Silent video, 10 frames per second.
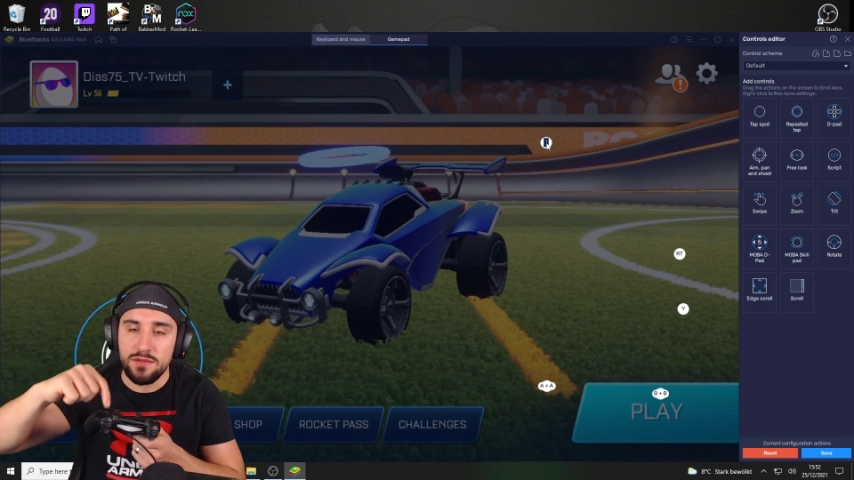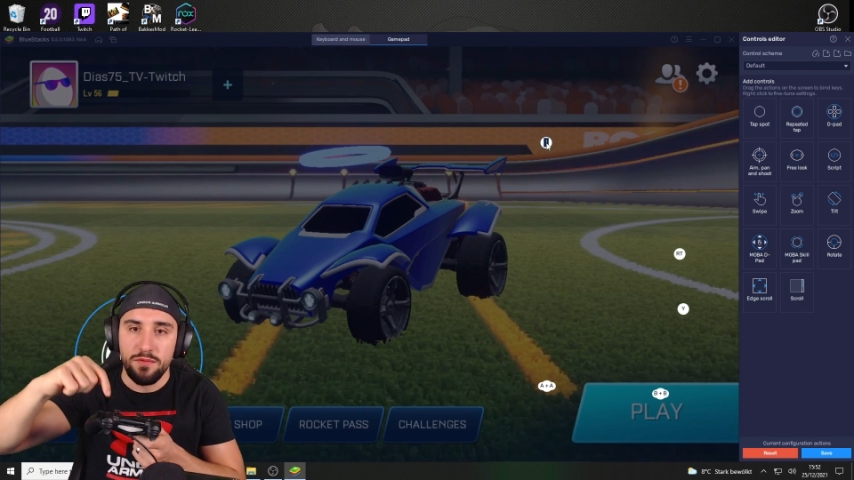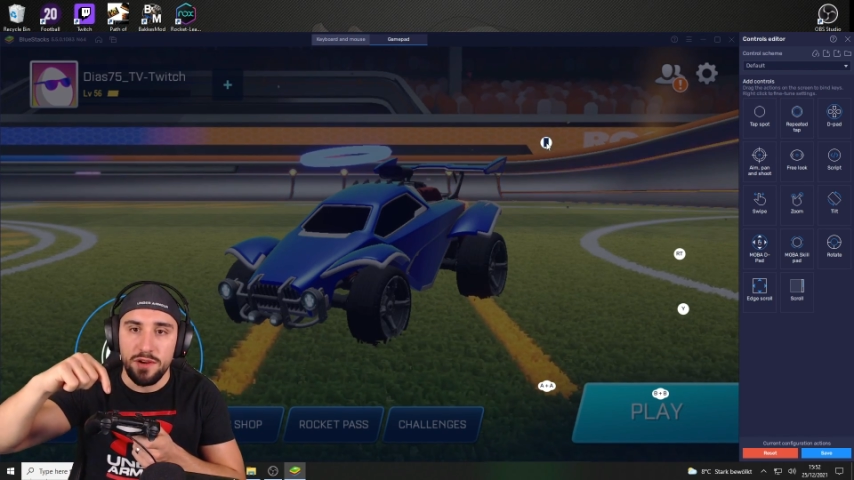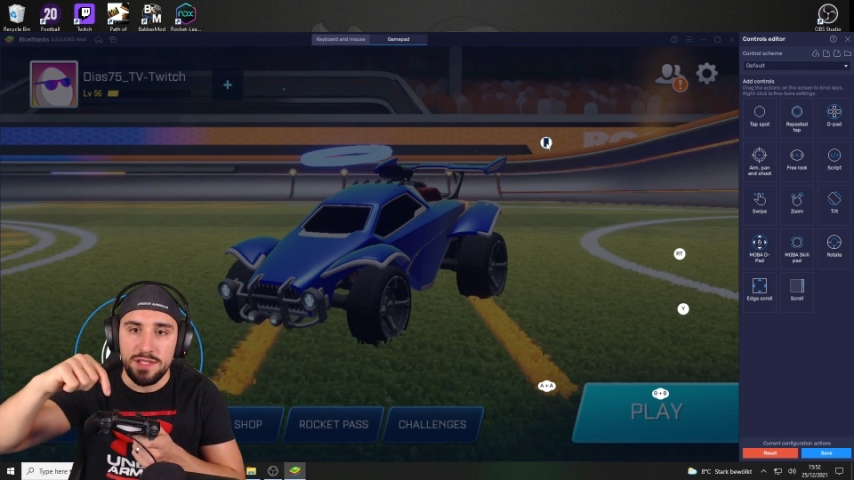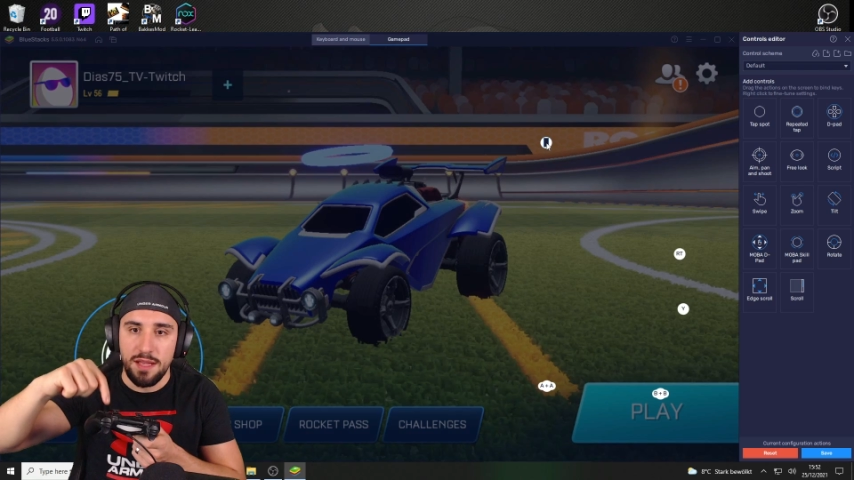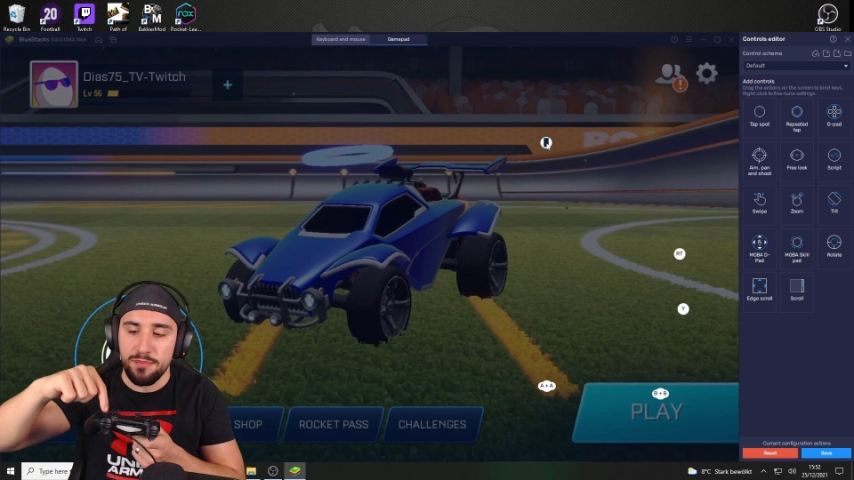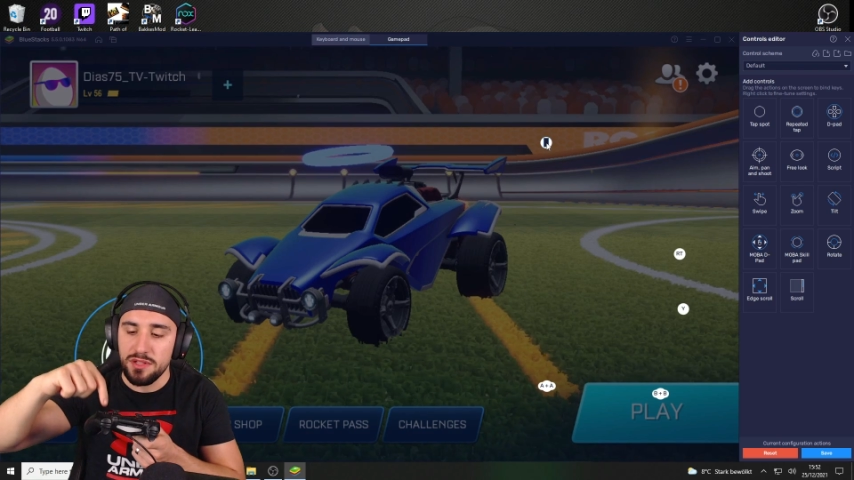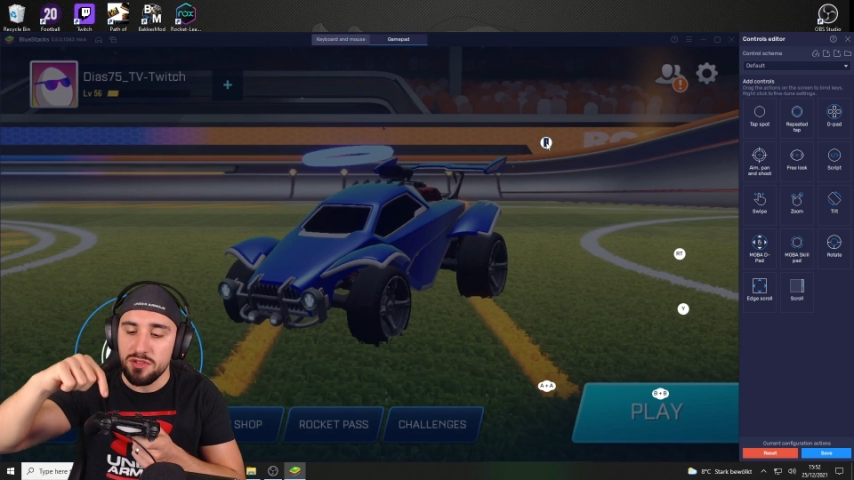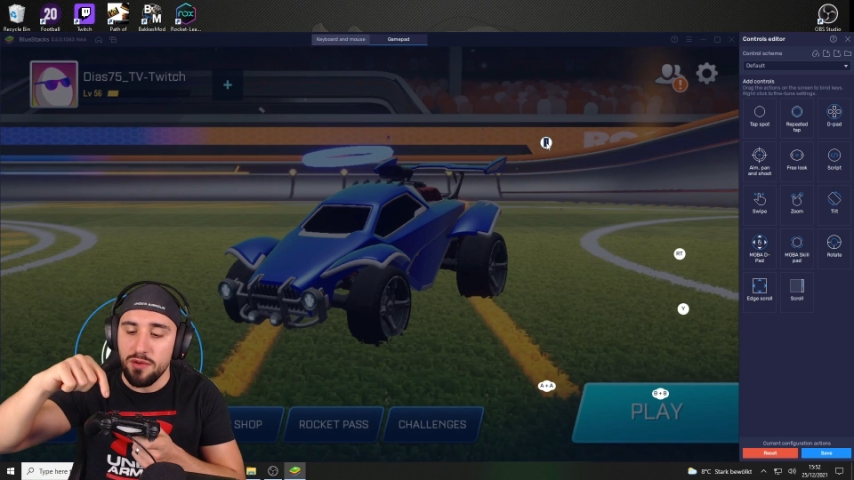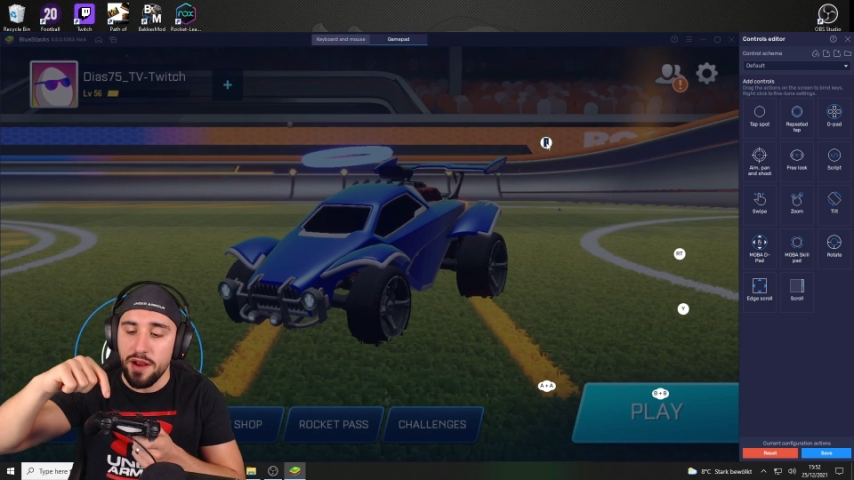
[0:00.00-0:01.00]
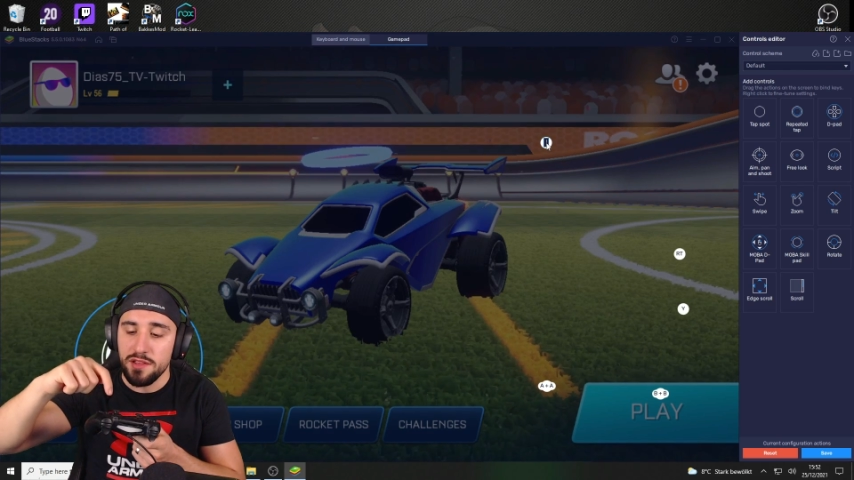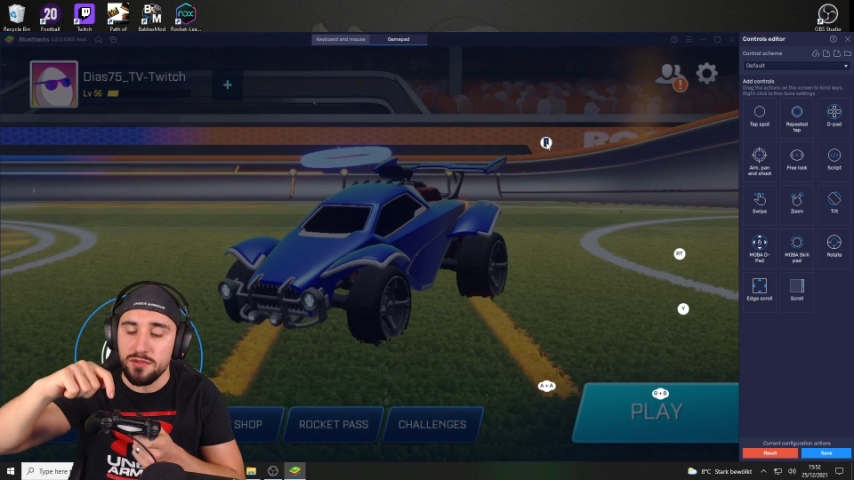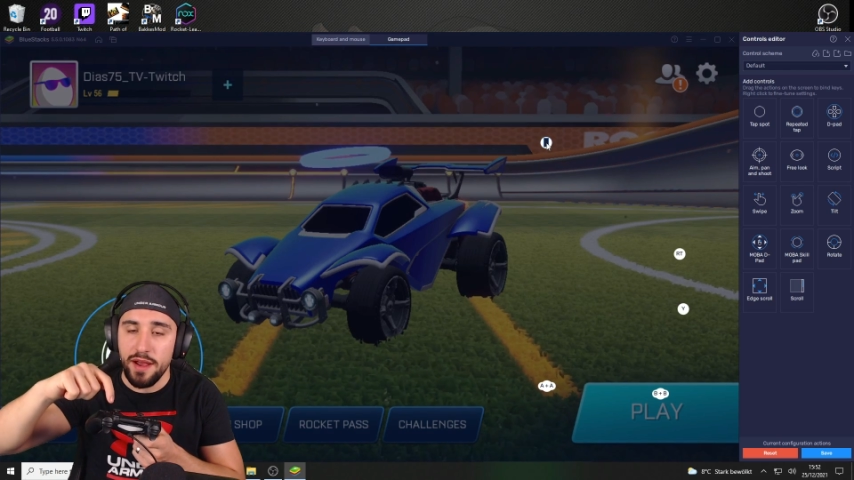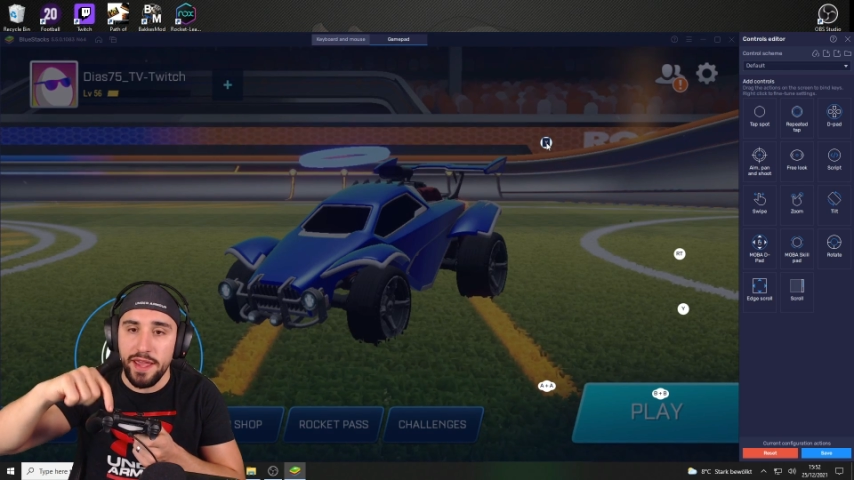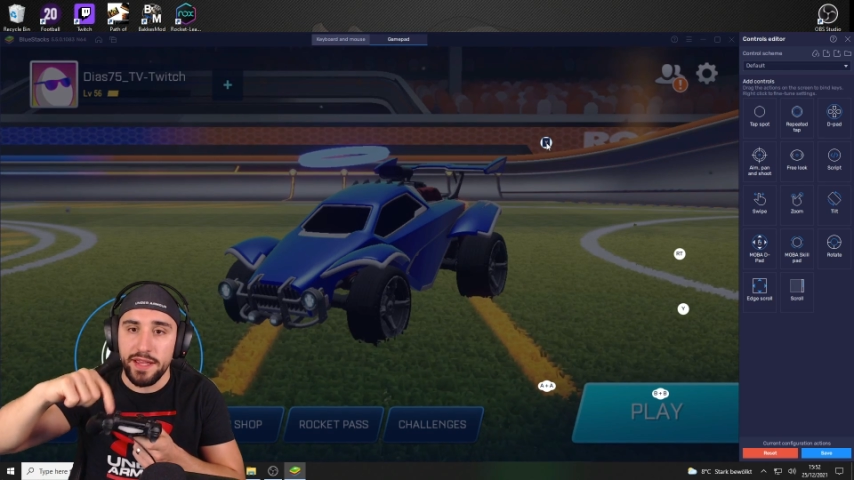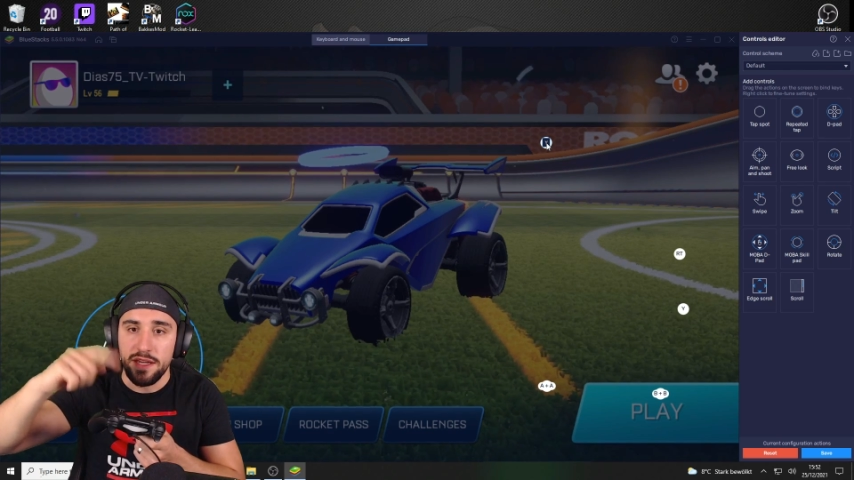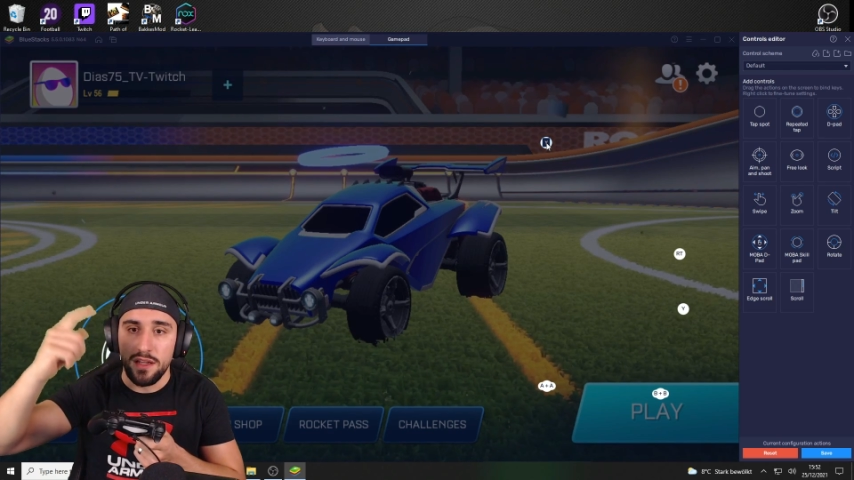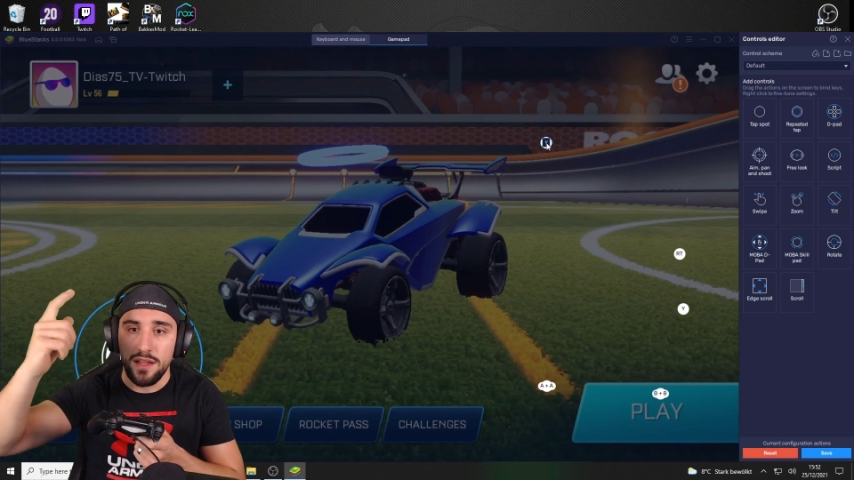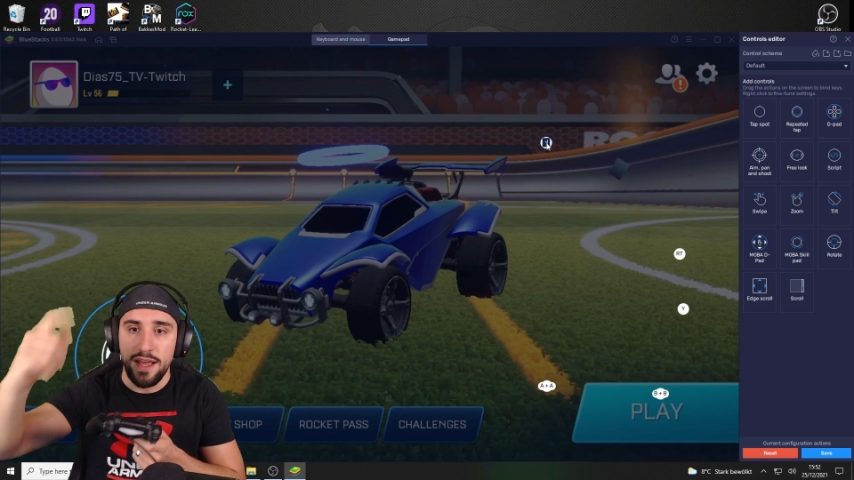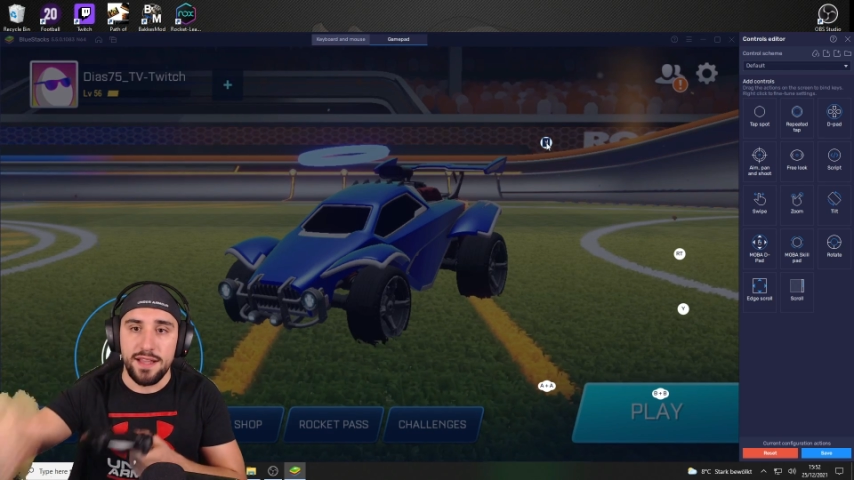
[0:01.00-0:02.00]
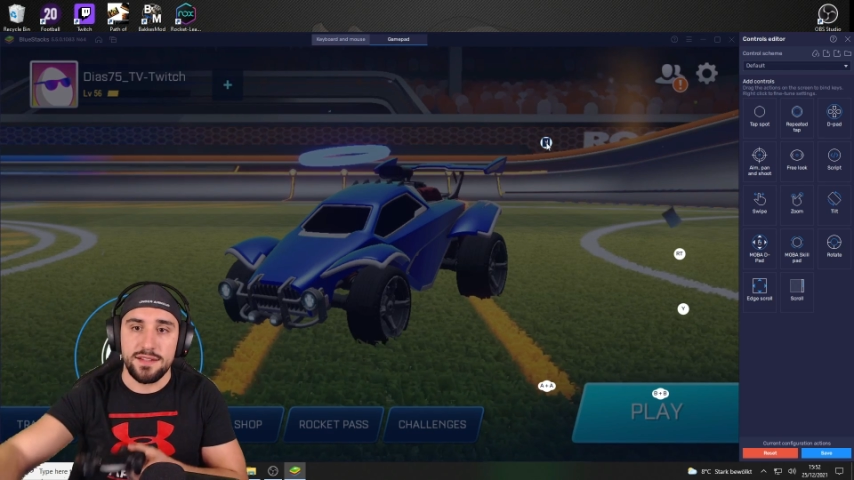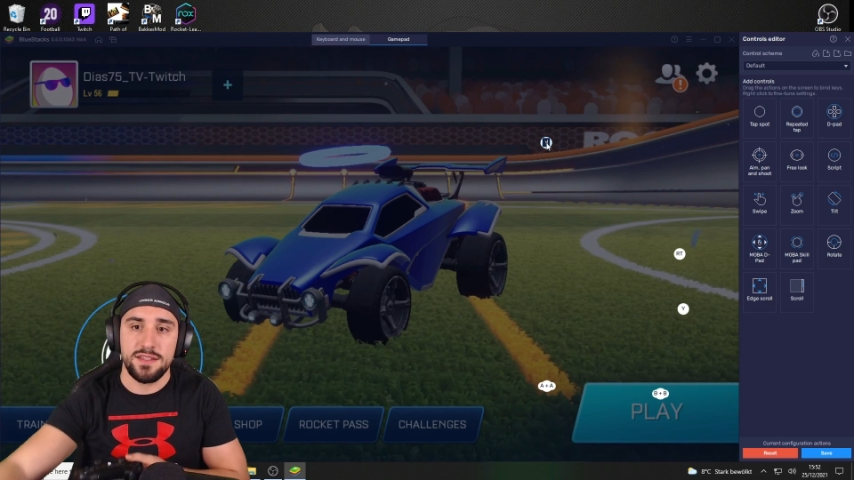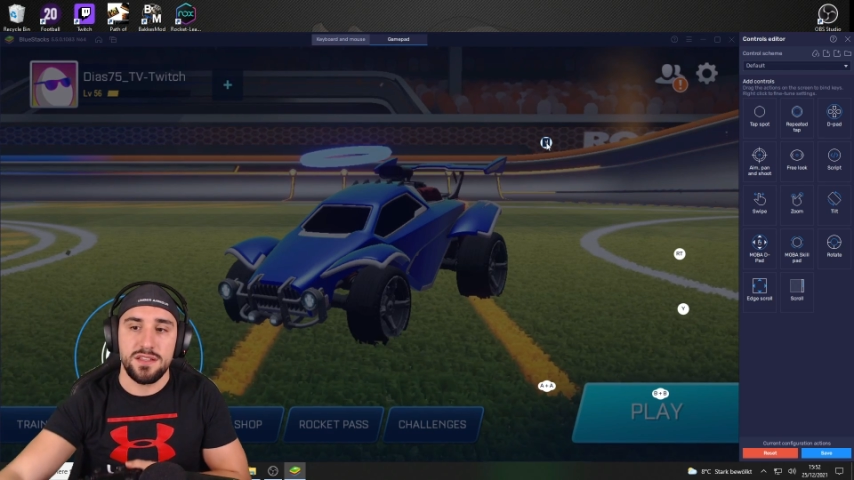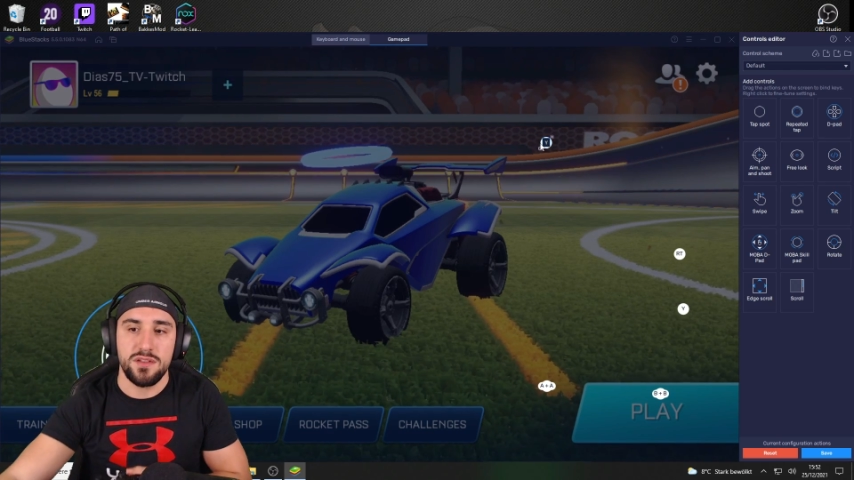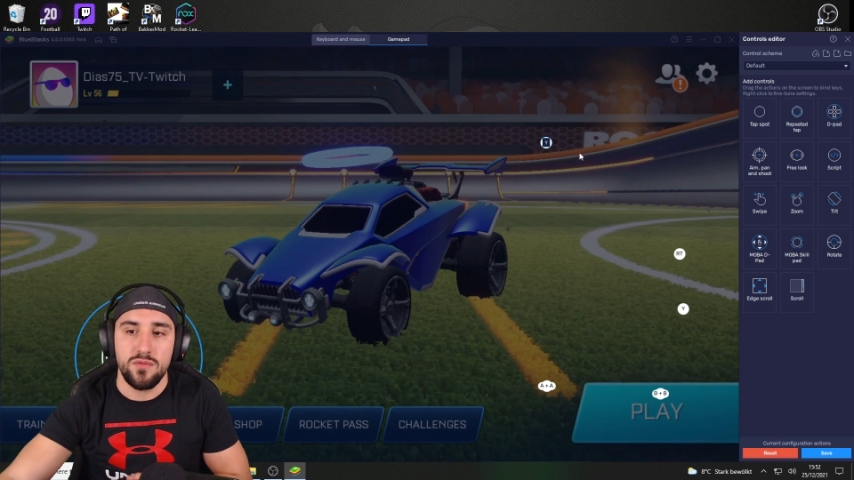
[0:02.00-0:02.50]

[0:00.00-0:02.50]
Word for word: for example tri triangle and